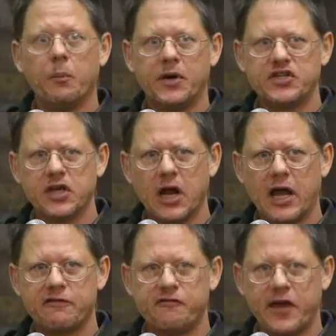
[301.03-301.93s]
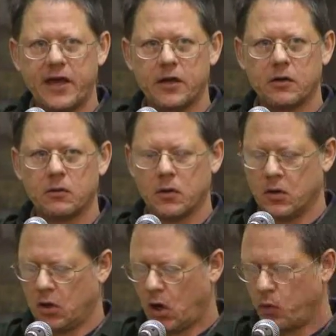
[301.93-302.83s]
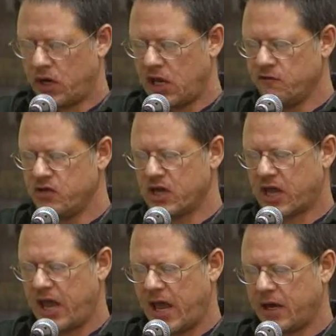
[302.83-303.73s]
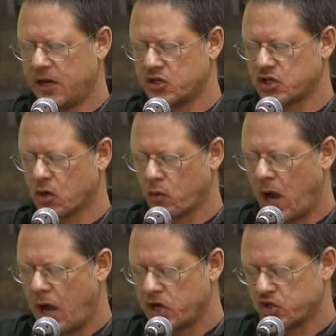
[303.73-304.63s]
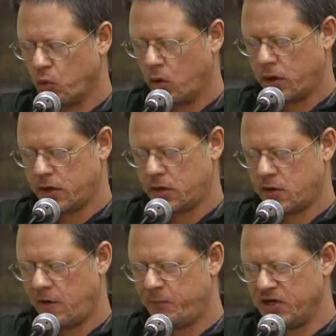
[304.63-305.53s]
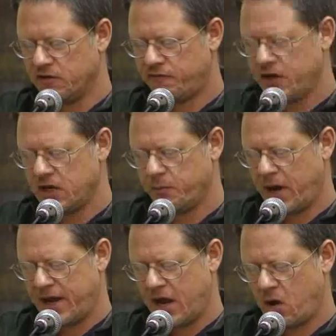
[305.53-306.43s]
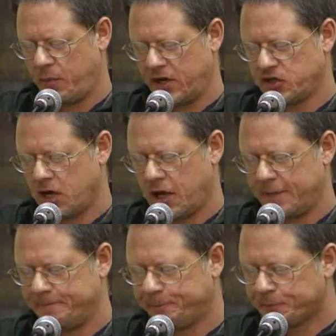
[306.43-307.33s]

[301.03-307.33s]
but did I fail, or would even the canniest garage warrior have been defeated by now by time.